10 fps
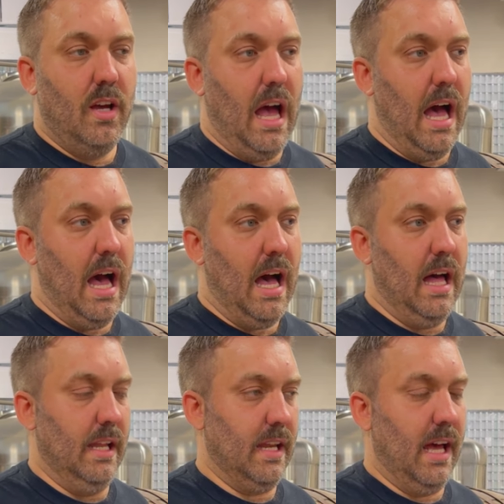
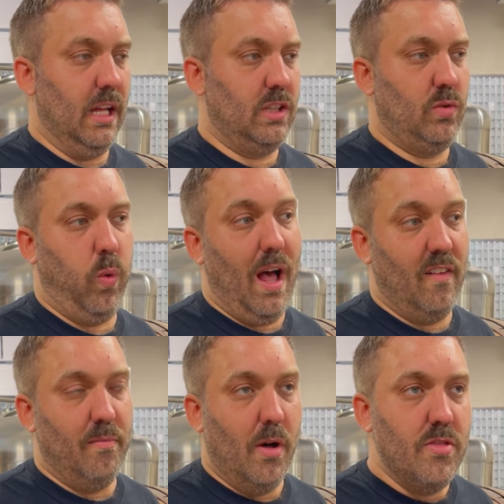And at
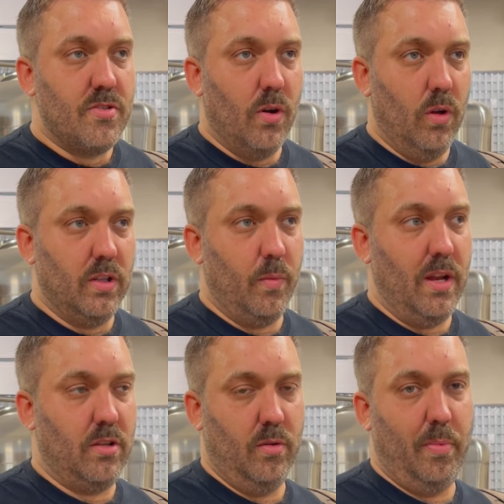12 months old, it
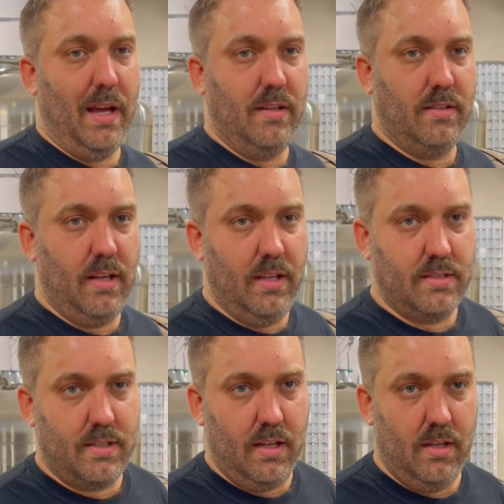went to a blind
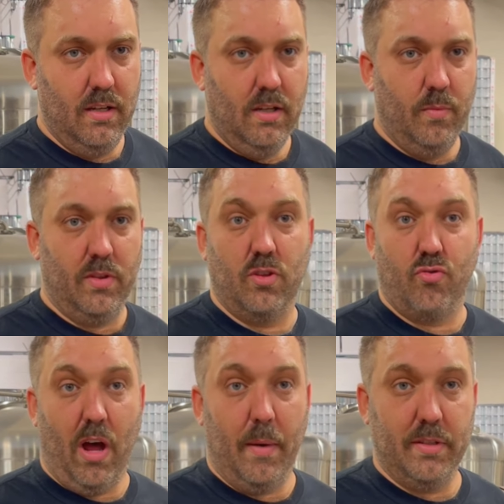tasting with the
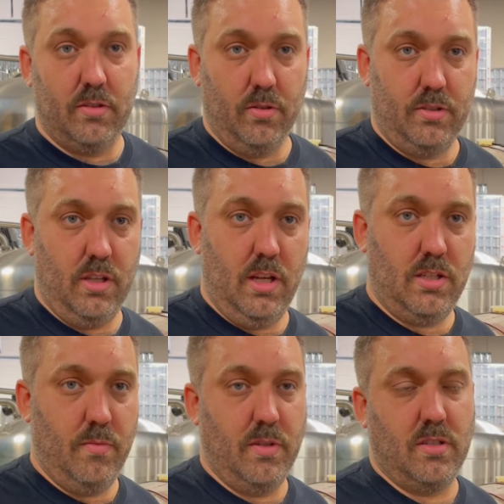Drama
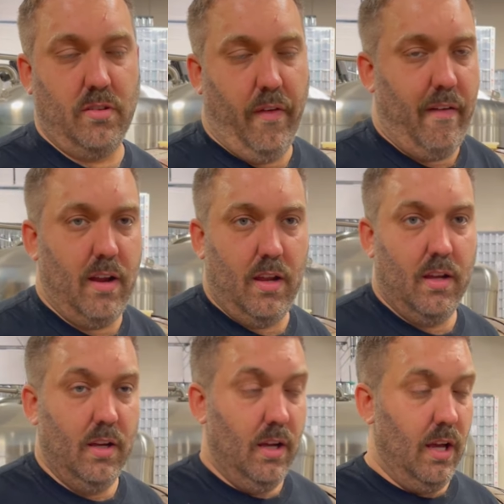Association, which is a very
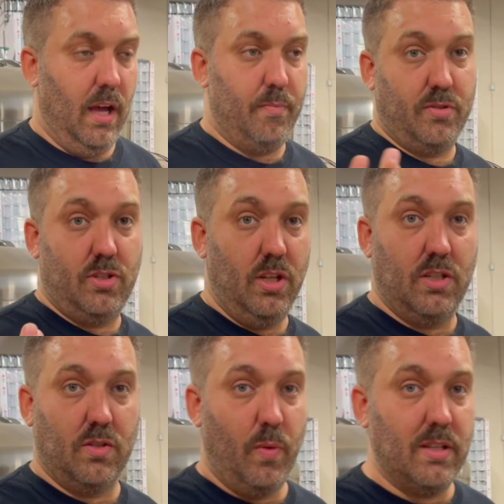
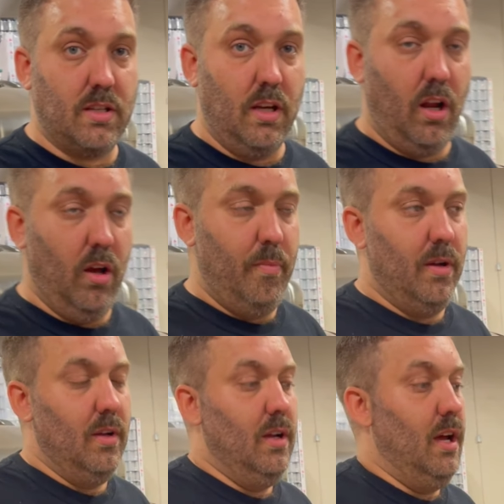prestigious whiskey club.
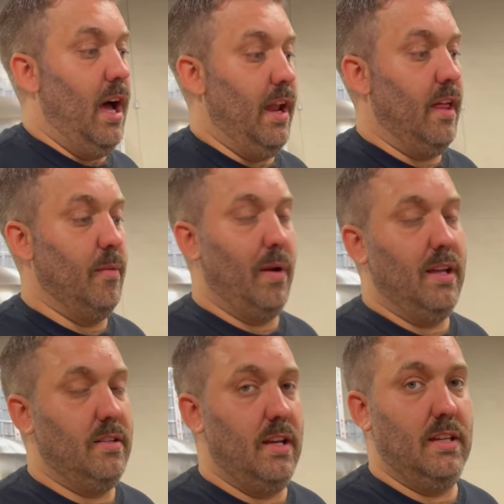And at the
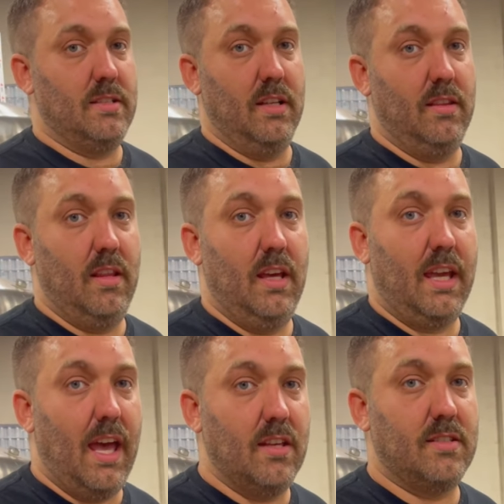blind tasting, they
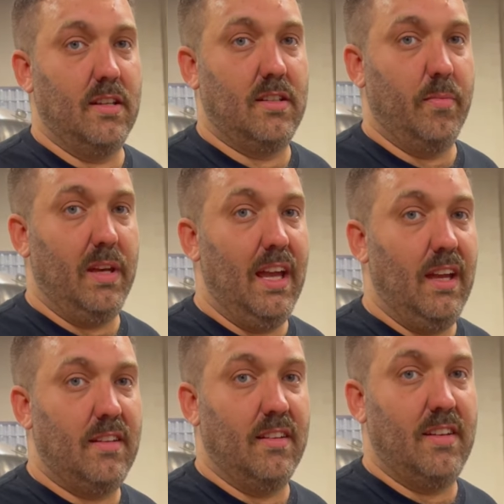guessed it to be
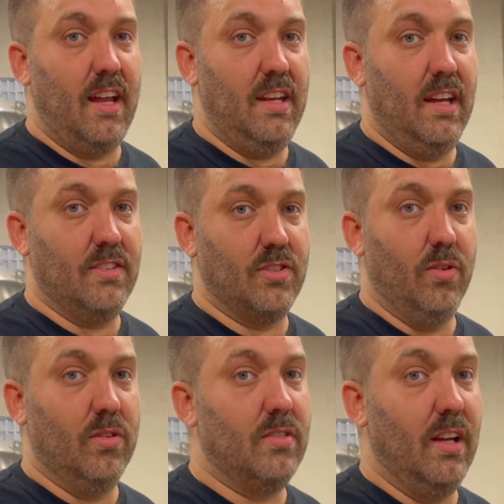8 to 10 years
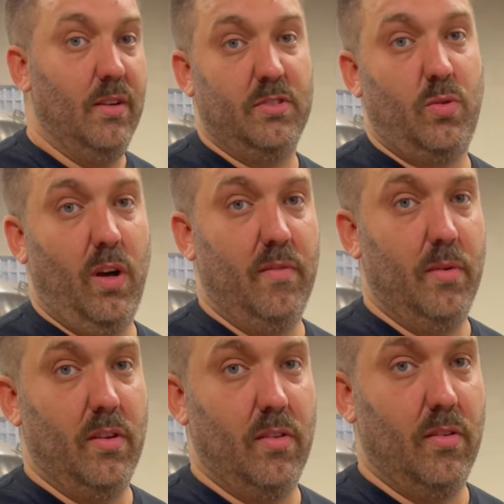old, and it was 12
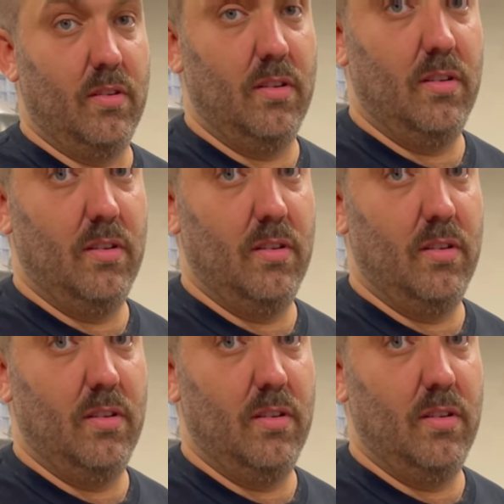months old.